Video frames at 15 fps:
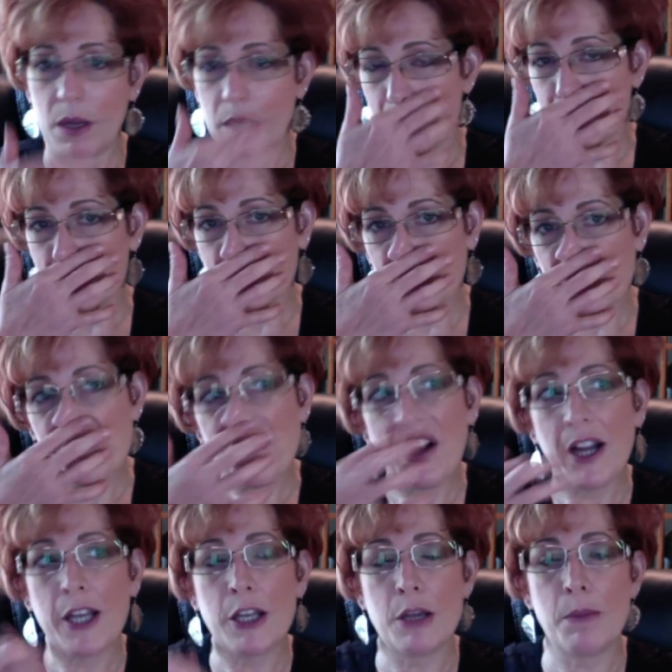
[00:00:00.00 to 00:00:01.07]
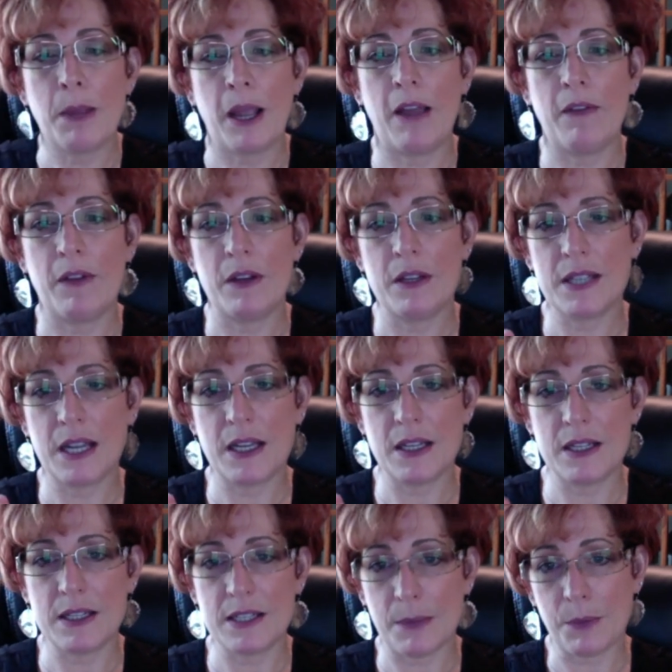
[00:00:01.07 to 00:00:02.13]
So you wind up having to send it
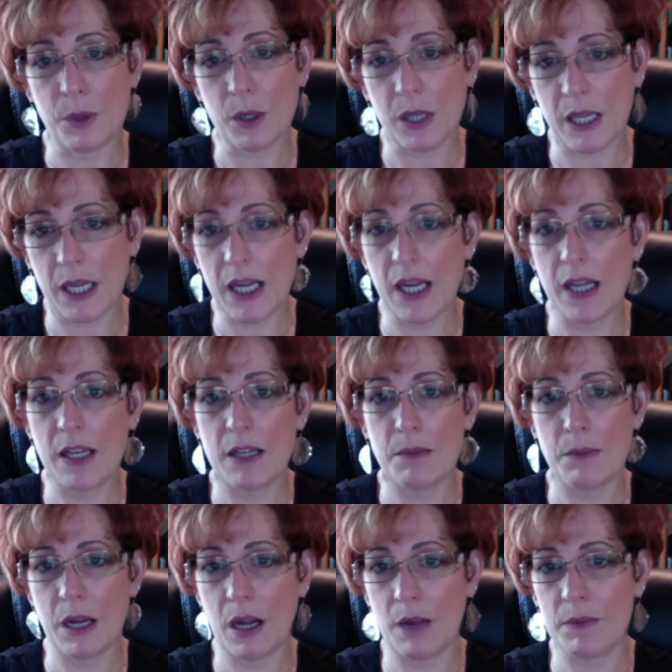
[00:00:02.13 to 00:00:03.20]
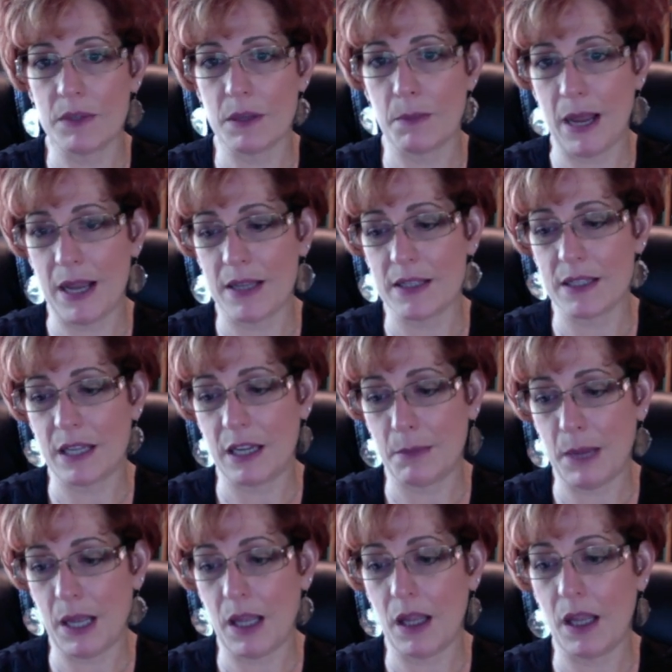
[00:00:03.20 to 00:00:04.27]
separately, and it becomes a massed
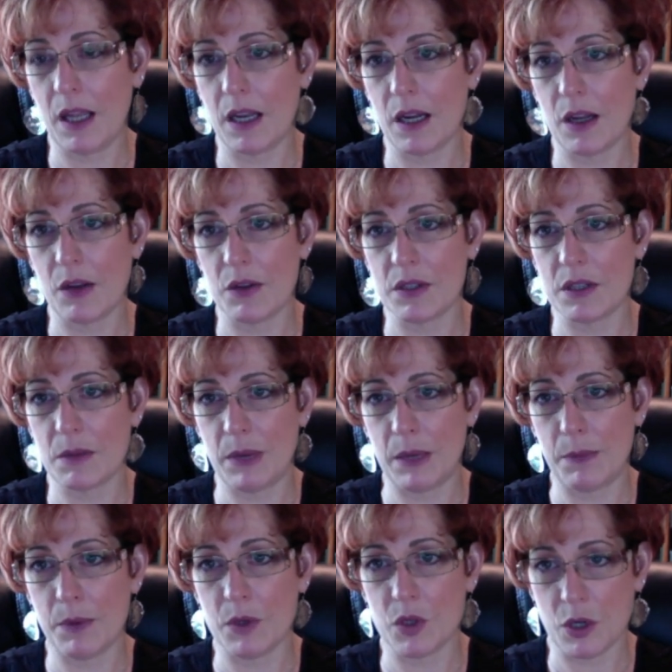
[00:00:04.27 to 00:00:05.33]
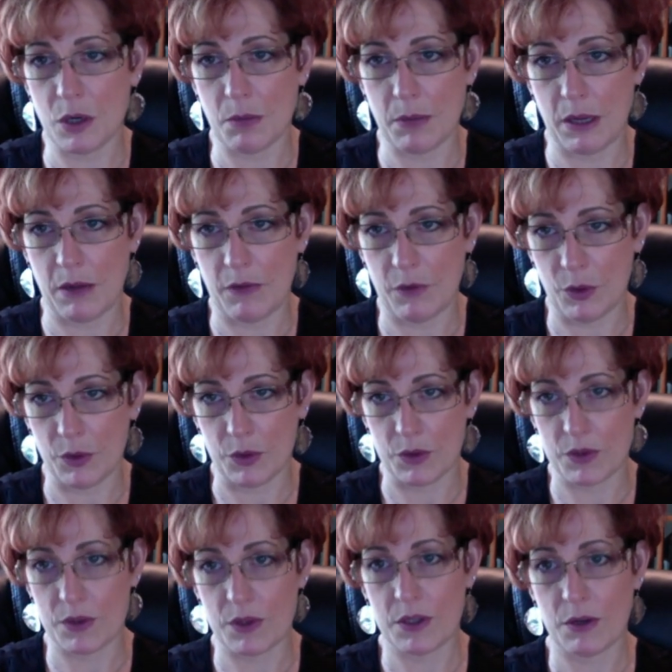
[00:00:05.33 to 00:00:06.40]
email, and it goes to people's junk mail
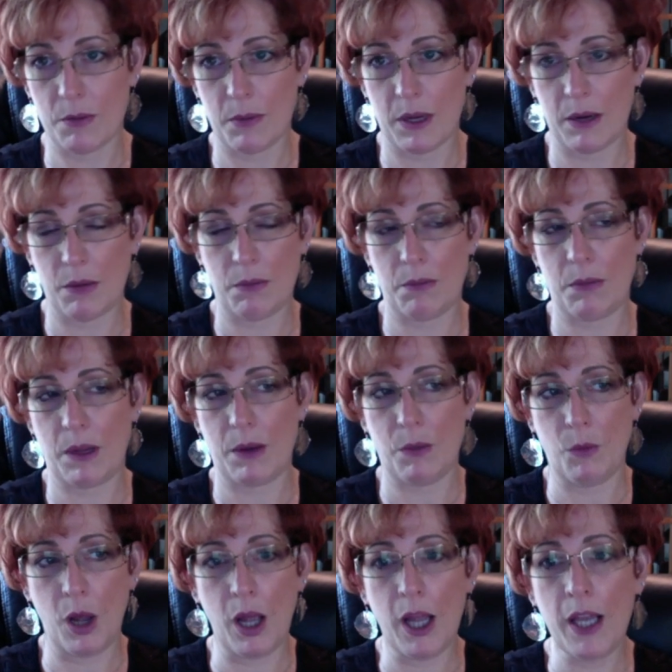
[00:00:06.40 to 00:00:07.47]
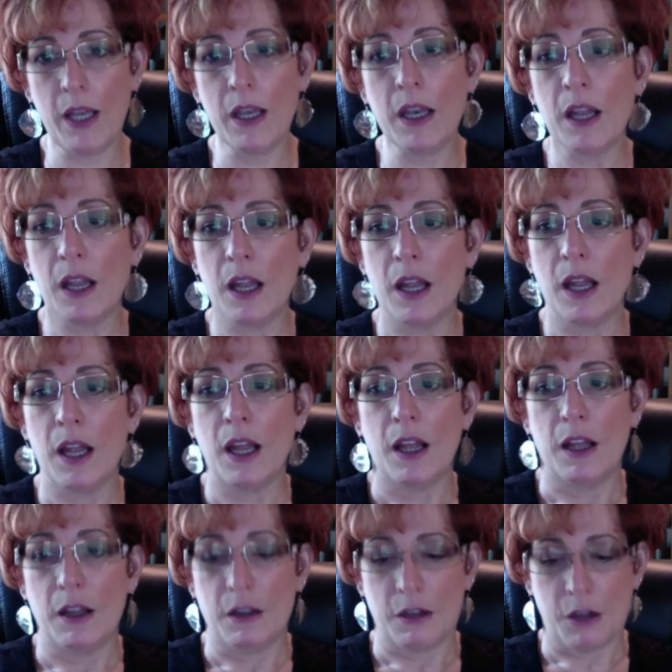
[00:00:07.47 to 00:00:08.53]
folders. So my one
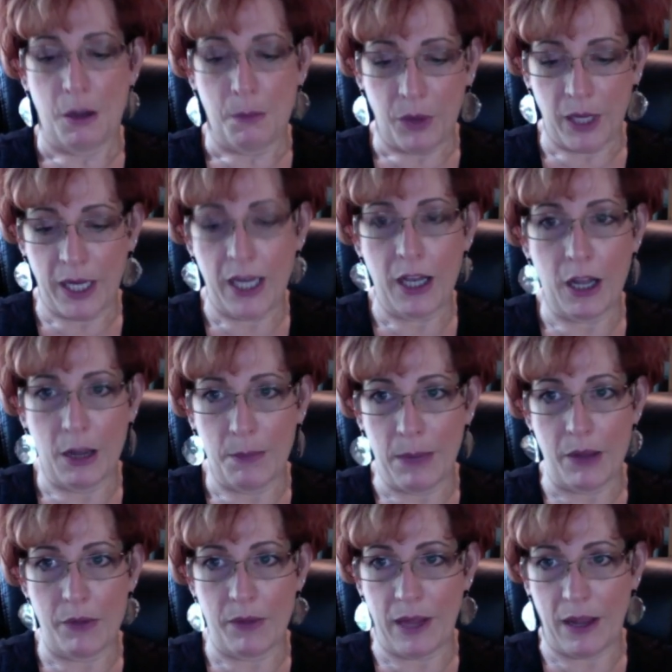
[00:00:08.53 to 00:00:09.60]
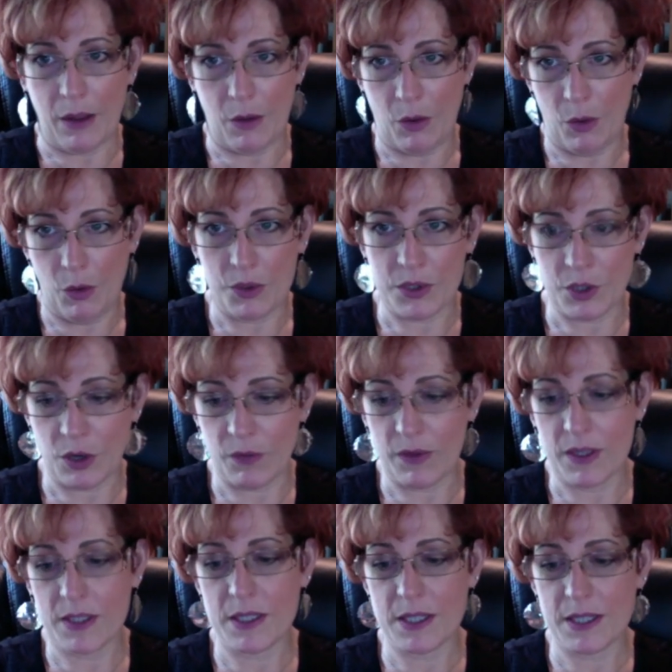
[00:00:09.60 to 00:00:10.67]
complaint about that whole
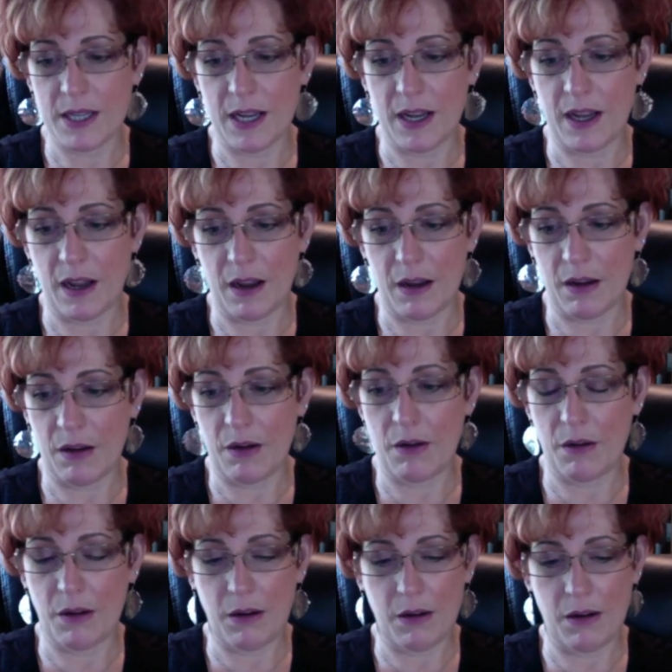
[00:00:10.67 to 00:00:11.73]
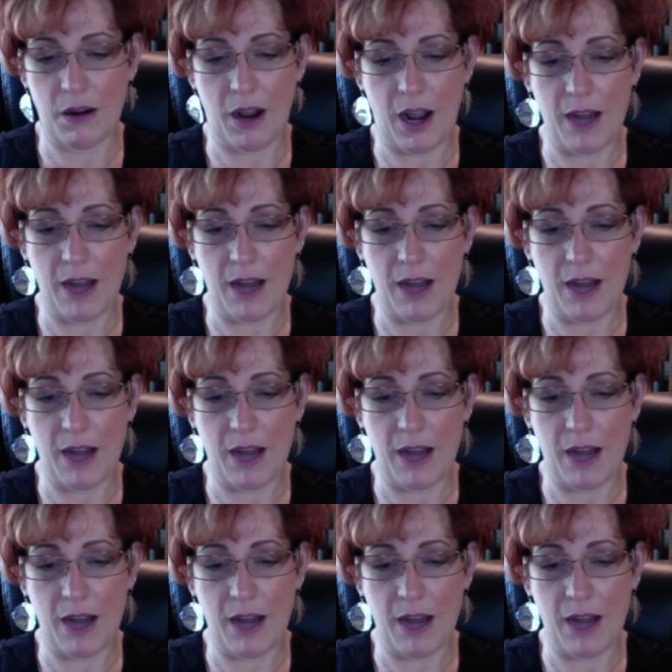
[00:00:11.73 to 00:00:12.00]
service is that I